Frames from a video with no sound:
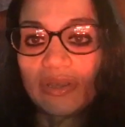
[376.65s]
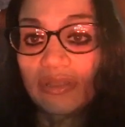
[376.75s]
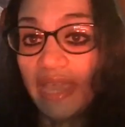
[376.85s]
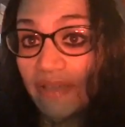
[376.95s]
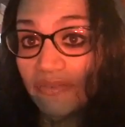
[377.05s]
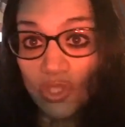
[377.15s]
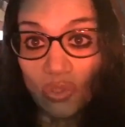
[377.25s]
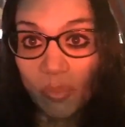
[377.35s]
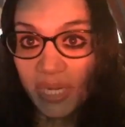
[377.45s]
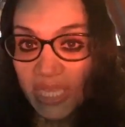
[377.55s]
they have
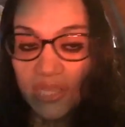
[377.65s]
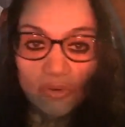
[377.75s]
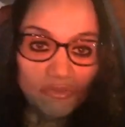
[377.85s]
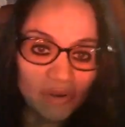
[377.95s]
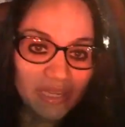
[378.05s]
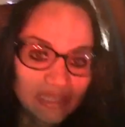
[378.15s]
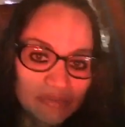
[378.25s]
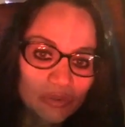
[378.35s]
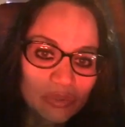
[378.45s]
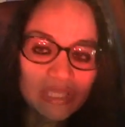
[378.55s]
so many keto-friendly
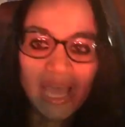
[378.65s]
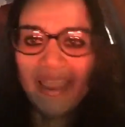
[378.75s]
foods.